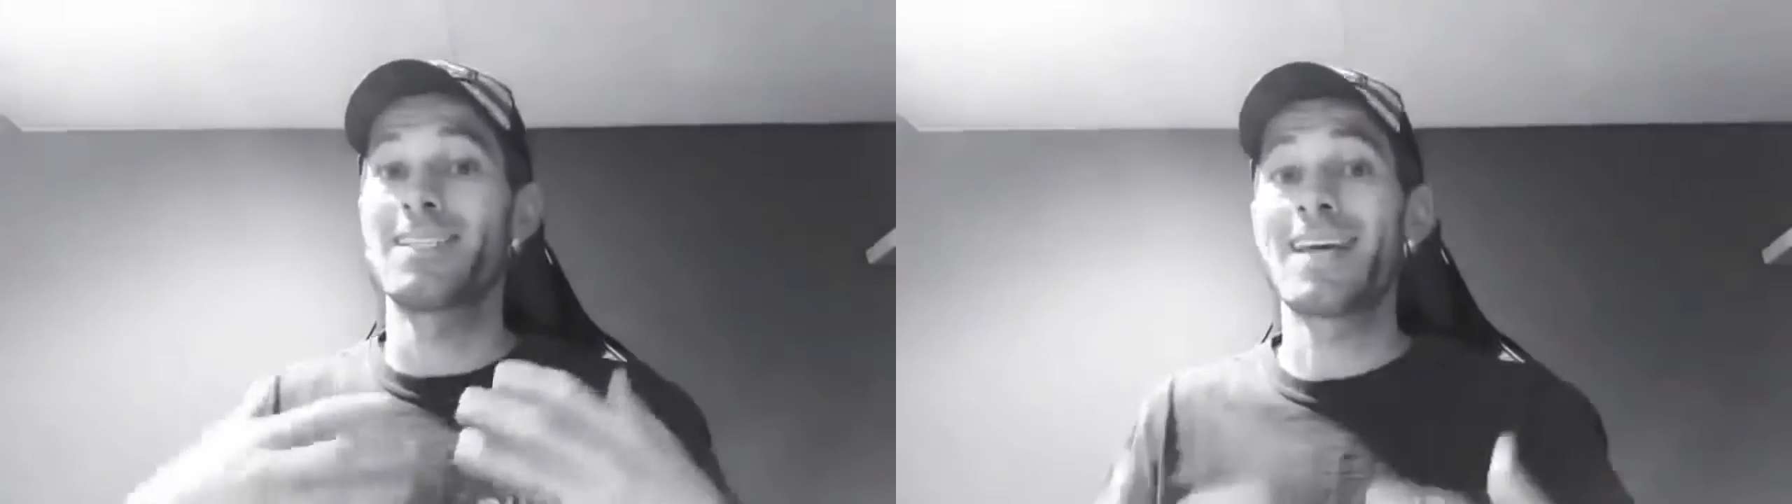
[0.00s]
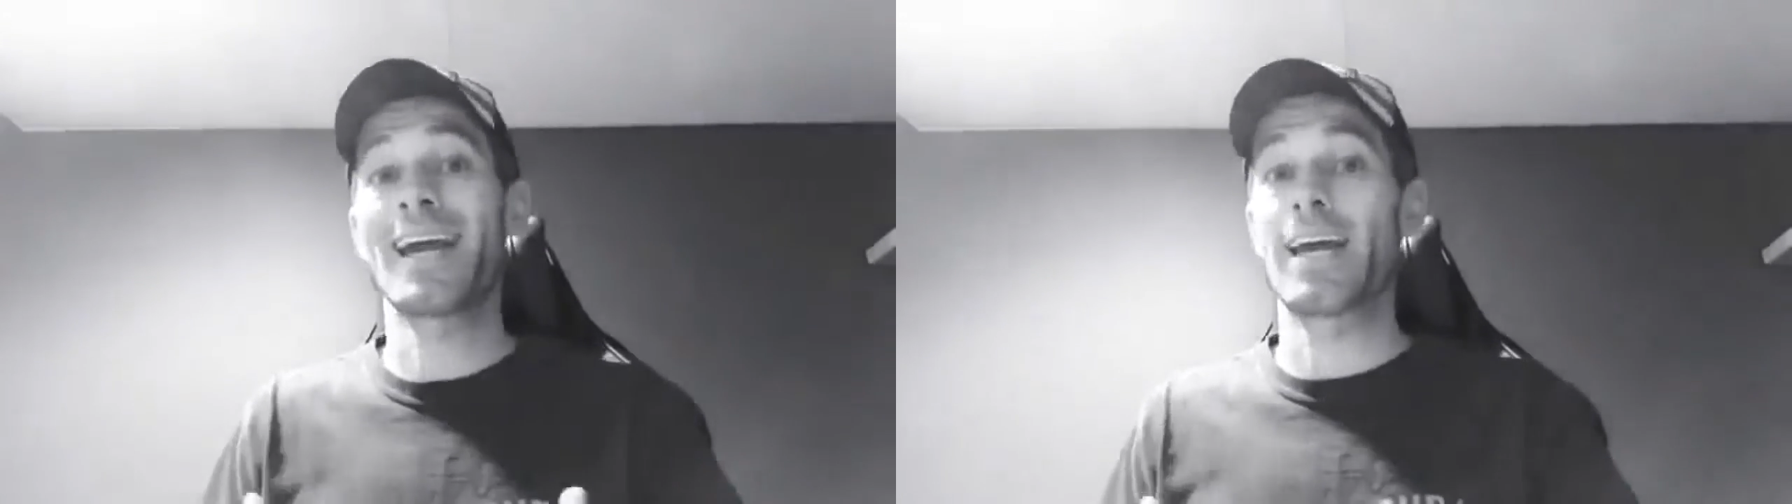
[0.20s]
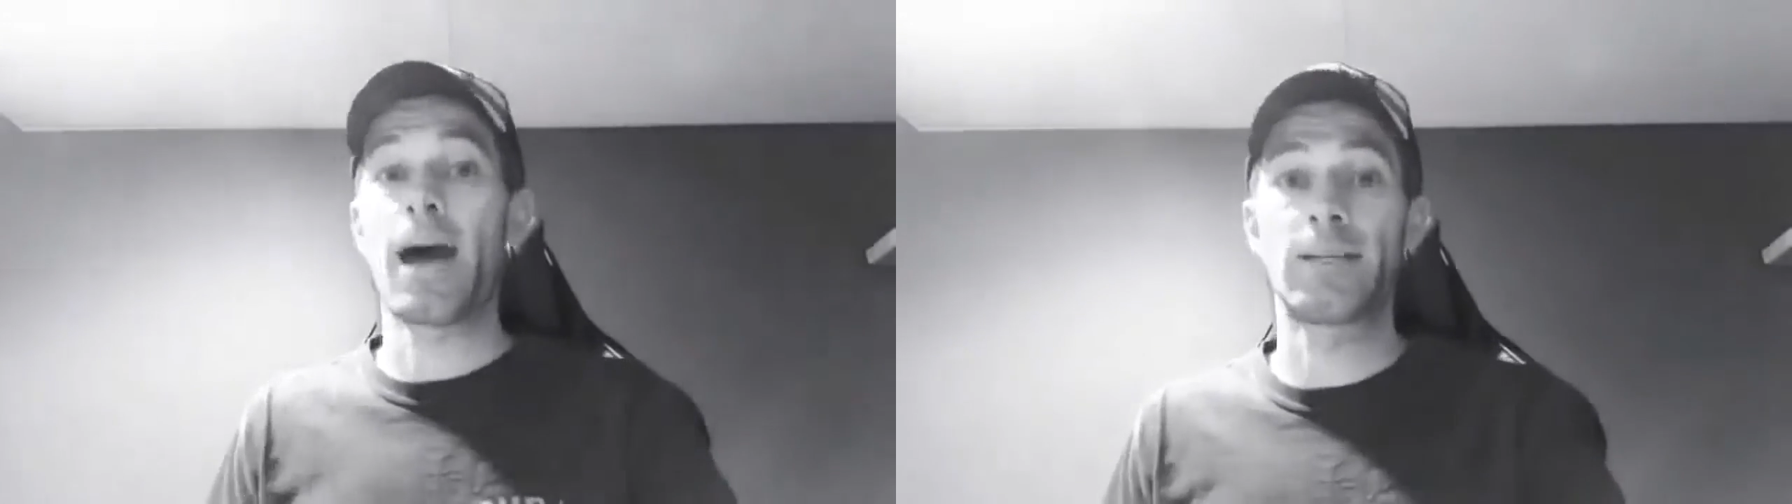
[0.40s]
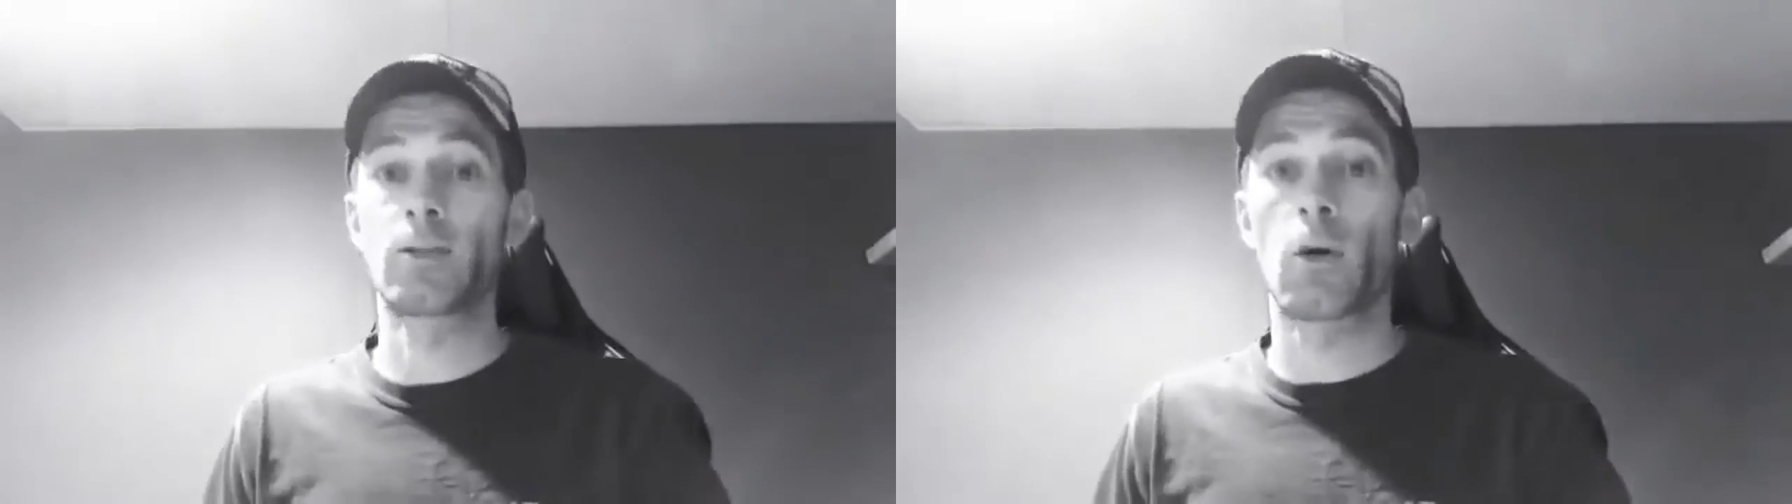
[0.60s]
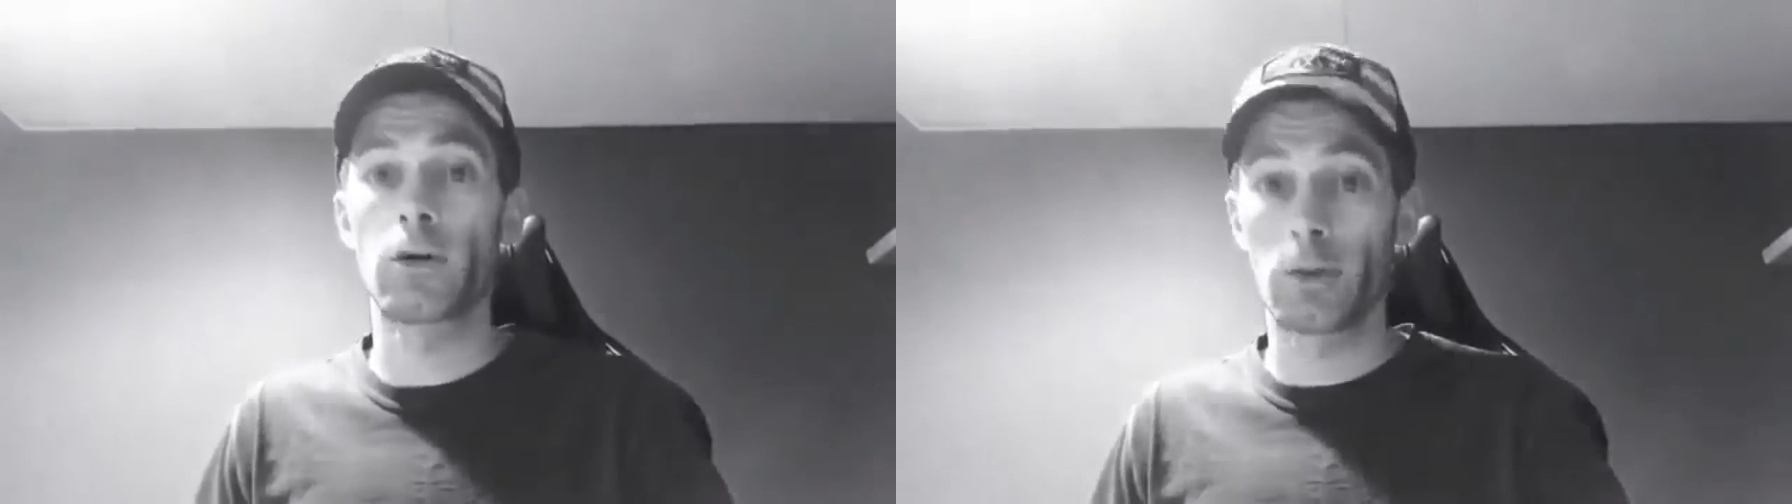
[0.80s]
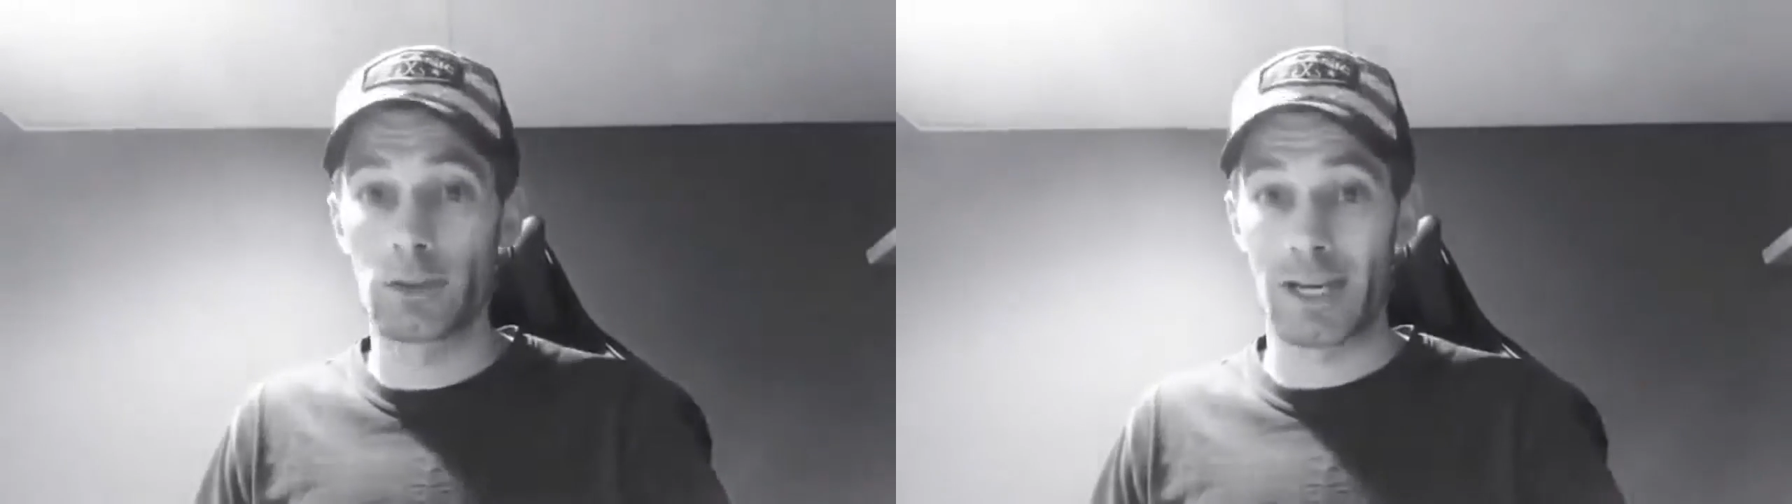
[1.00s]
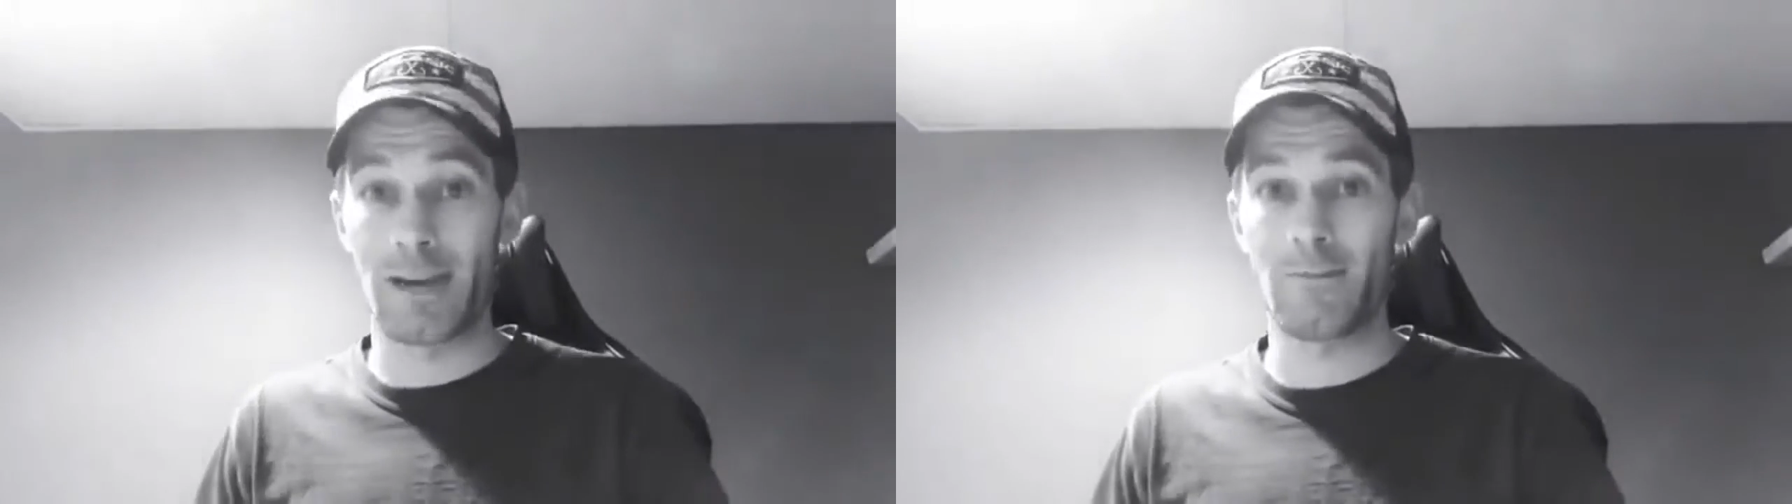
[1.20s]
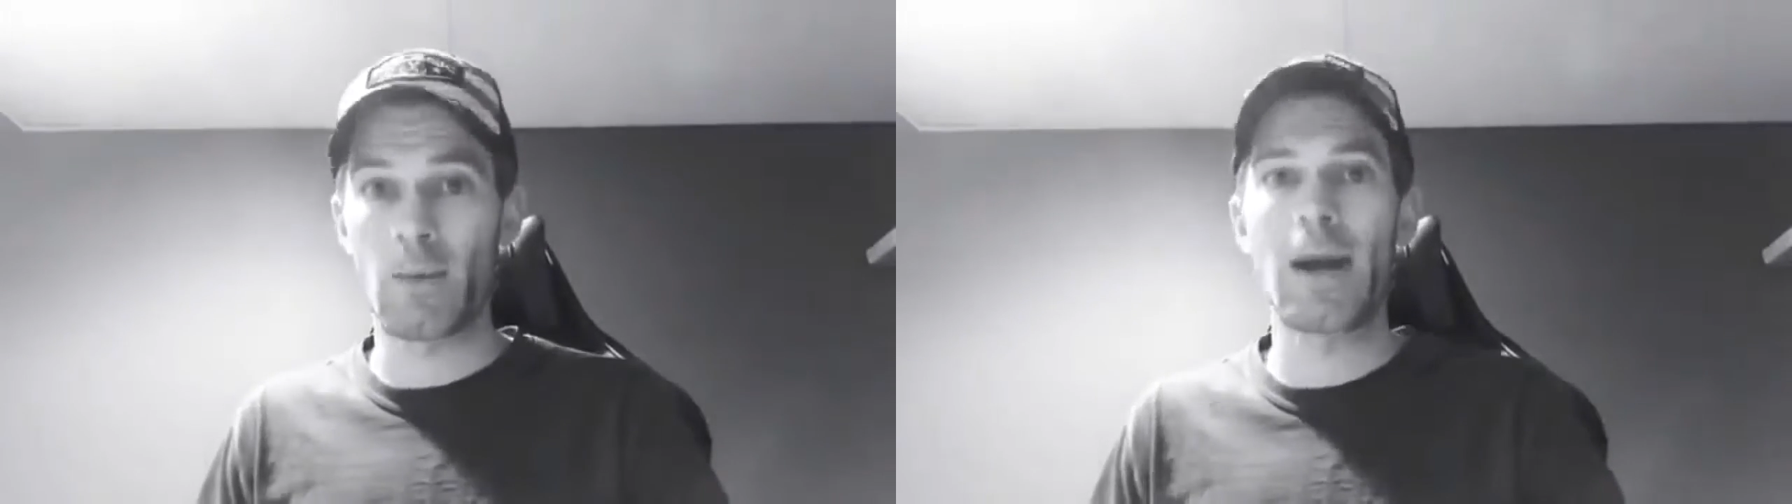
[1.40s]
second I start using
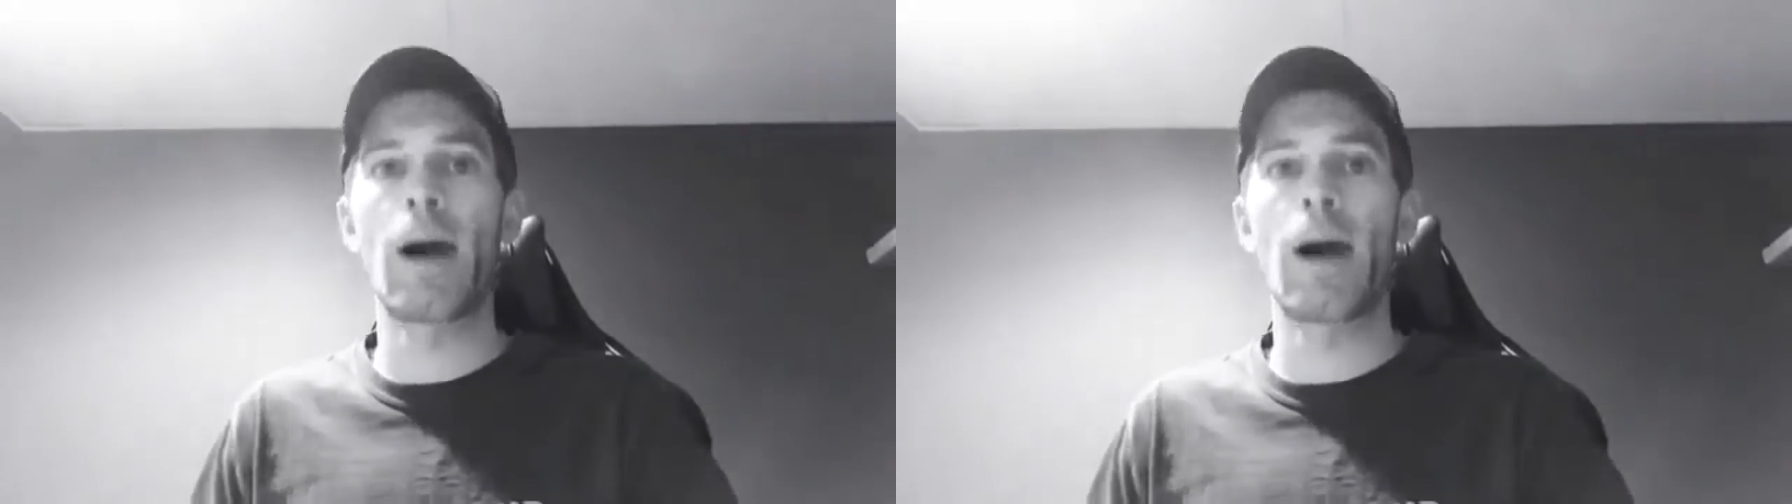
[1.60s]
it, right?